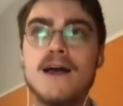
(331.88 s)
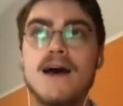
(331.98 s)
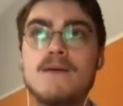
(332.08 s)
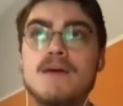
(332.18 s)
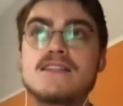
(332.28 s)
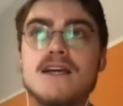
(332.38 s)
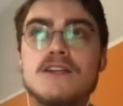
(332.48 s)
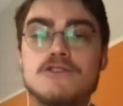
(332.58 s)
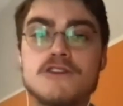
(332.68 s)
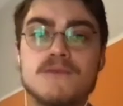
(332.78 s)
Instead,
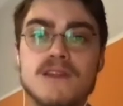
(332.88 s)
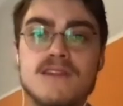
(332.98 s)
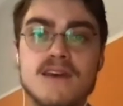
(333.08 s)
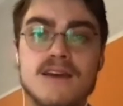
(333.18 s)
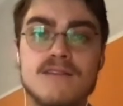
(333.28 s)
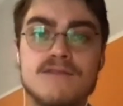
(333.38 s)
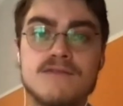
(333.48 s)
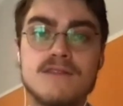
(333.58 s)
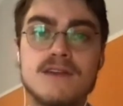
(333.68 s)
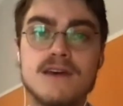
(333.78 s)
you should really think of
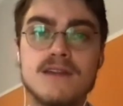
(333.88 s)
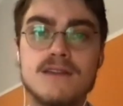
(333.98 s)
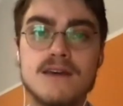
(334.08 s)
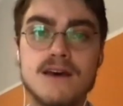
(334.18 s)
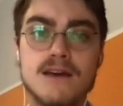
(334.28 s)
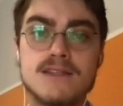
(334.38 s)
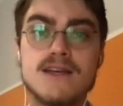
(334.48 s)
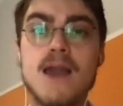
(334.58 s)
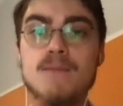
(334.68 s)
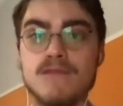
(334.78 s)
the
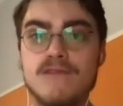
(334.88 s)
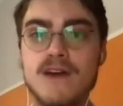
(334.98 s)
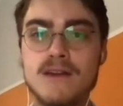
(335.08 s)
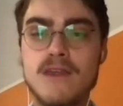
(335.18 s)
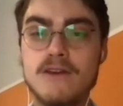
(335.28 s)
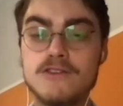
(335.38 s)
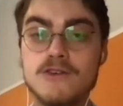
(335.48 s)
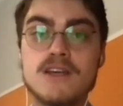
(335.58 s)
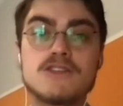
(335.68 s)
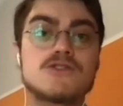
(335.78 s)
type of event that you're
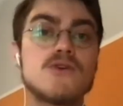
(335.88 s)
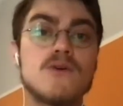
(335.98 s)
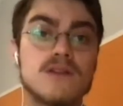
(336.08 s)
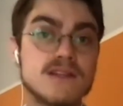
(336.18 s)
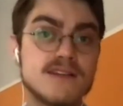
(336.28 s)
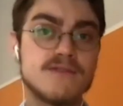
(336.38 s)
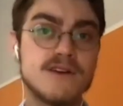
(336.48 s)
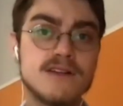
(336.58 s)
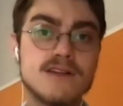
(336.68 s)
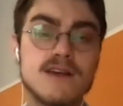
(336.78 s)
doing as totally
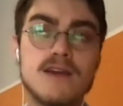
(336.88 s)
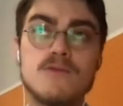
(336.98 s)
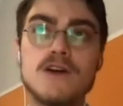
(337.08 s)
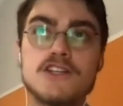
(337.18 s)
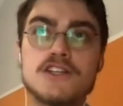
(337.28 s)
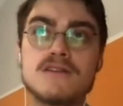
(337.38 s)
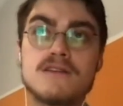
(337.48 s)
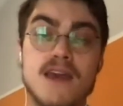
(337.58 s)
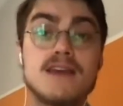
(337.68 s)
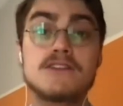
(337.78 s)
different, in which
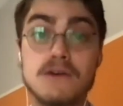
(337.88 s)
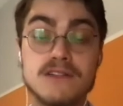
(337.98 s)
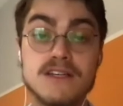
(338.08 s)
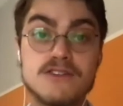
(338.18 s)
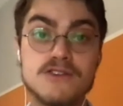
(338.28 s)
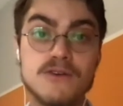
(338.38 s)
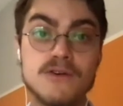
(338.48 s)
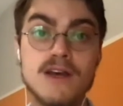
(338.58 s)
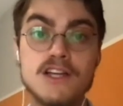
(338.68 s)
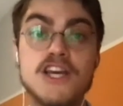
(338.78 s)
case you'll need to
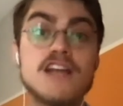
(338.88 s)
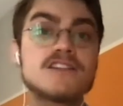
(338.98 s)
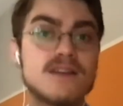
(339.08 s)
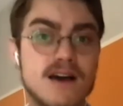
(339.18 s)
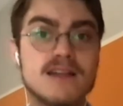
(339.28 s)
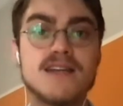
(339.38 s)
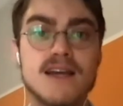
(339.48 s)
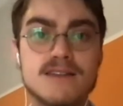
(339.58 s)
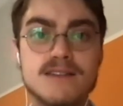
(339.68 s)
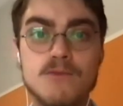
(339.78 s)
change the
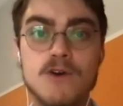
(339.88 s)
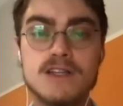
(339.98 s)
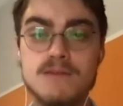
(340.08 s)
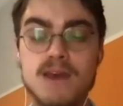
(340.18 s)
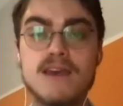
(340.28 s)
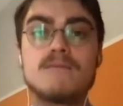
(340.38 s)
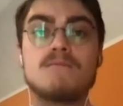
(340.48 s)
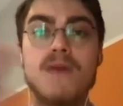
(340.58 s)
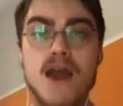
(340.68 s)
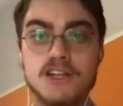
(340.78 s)
content somewhat to make it
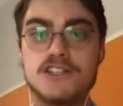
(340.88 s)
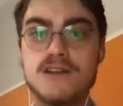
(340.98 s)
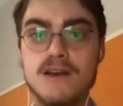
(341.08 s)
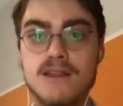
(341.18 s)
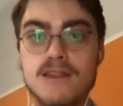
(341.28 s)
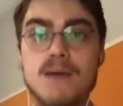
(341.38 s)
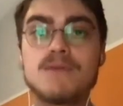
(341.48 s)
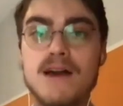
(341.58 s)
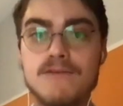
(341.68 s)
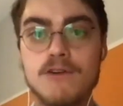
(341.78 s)
match that
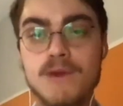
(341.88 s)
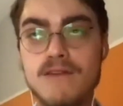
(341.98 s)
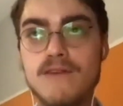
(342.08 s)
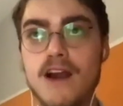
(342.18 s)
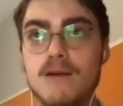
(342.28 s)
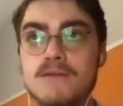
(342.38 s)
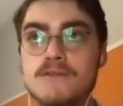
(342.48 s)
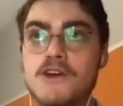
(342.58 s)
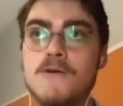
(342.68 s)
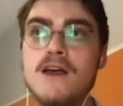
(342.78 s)
platform and environment.
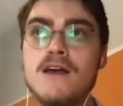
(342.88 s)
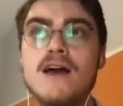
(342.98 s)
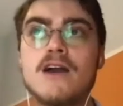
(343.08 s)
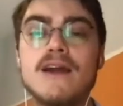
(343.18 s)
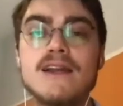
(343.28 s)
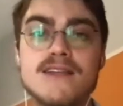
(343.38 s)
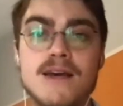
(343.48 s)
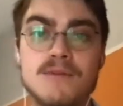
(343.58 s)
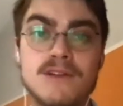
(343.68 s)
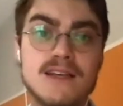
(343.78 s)
So a great
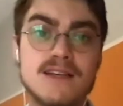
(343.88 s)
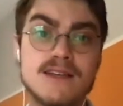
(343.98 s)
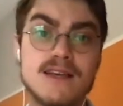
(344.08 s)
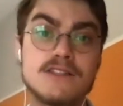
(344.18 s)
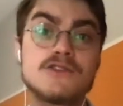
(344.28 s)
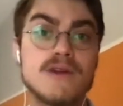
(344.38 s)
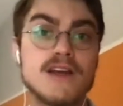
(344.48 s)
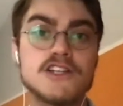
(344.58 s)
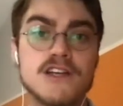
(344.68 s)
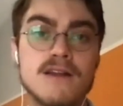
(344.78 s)
example is
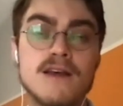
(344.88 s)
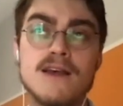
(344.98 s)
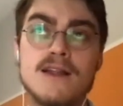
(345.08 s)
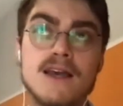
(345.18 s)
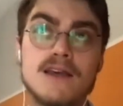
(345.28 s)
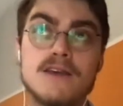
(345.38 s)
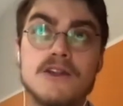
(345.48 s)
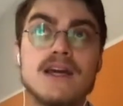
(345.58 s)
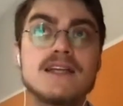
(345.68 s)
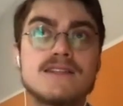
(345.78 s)
duration. Like,
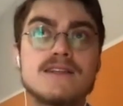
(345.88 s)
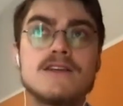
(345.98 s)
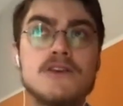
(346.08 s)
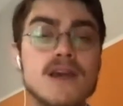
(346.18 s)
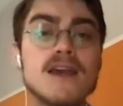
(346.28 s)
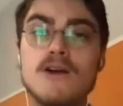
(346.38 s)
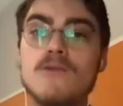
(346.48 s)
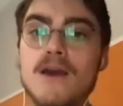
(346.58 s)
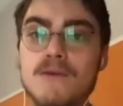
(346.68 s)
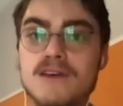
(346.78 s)
you can get
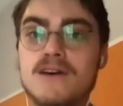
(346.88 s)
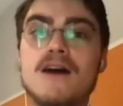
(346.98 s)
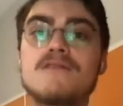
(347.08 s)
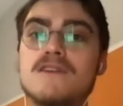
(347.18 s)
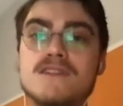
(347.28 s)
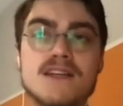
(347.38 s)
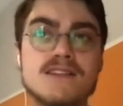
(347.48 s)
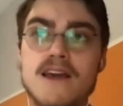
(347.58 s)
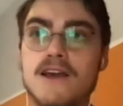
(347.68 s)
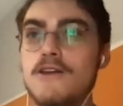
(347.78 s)
away with a conference that's
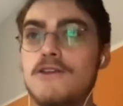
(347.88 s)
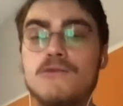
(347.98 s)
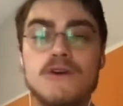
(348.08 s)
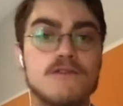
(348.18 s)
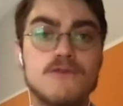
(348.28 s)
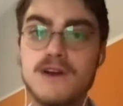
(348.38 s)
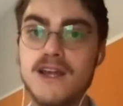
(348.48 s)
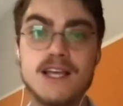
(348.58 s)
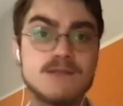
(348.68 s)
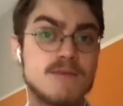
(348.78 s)
like 3 or 4
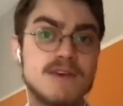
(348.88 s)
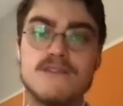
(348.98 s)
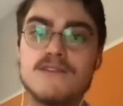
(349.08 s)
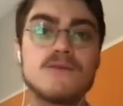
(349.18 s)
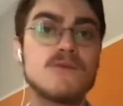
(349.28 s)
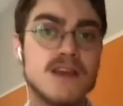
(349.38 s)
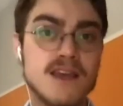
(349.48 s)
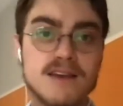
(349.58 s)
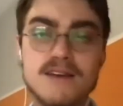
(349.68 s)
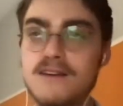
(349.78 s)
days, maybe even a
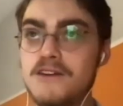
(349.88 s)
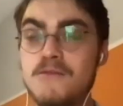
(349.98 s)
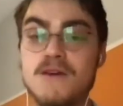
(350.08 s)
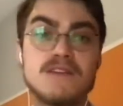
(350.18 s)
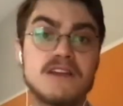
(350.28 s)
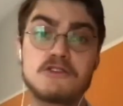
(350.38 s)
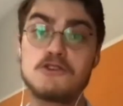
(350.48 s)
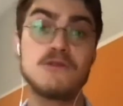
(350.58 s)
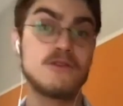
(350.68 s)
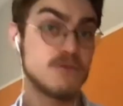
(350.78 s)
week, maybe like
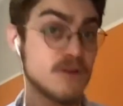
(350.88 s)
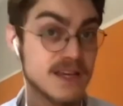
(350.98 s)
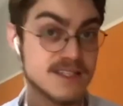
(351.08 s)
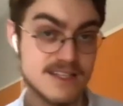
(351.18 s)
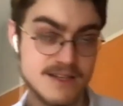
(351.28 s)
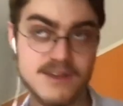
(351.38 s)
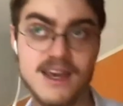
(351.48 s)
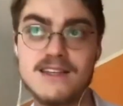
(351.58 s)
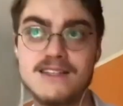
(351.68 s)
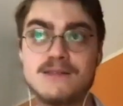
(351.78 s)
2 or 3 weeks in some
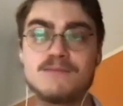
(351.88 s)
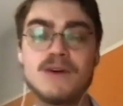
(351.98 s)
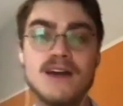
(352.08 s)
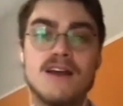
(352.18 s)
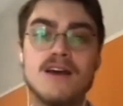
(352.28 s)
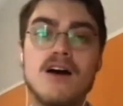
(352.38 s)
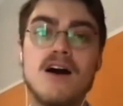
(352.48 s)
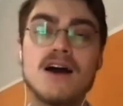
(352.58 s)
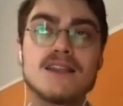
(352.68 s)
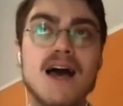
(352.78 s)
cases, but
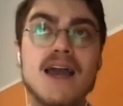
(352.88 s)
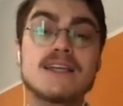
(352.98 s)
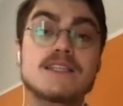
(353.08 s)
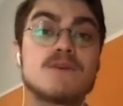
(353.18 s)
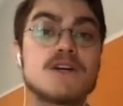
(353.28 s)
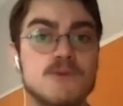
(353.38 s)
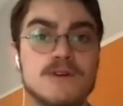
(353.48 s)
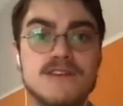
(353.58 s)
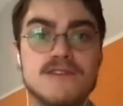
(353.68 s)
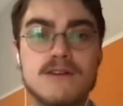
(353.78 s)
online, it's much more
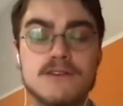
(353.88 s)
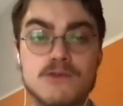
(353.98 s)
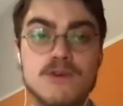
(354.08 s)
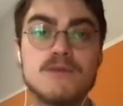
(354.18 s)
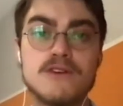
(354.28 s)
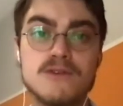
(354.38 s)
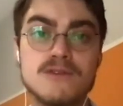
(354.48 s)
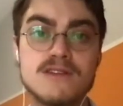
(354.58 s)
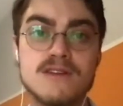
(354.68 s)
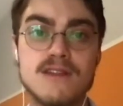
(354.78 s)
difficult to
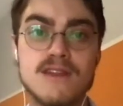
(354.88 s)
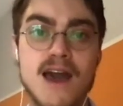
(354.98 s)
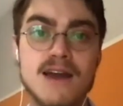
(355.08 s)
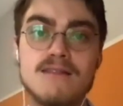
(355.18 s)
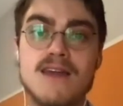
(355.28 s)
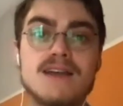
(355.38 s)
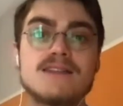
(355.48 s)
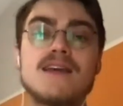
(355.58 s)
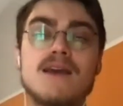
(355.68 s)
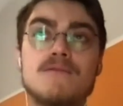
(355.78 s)
reproduce that
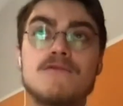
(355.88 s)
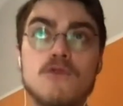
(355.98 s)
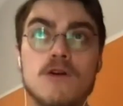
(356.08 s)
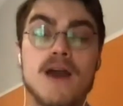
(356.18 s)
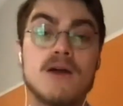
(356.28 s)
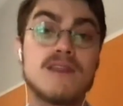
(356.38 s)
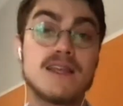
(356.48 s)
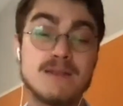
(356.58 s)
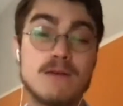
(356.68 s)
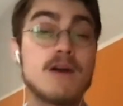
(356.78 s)
same format or that
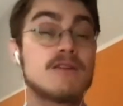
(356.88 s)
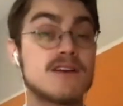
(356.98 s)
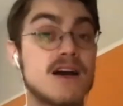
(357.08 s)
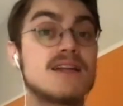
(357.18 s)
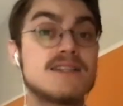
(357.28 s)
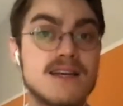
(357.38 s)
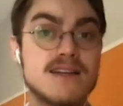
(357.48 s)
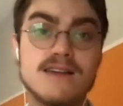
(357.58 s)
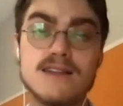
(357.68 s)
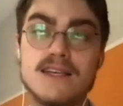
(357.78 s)
same amount of content
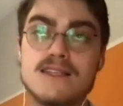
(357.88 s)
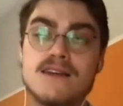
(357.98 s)
at least.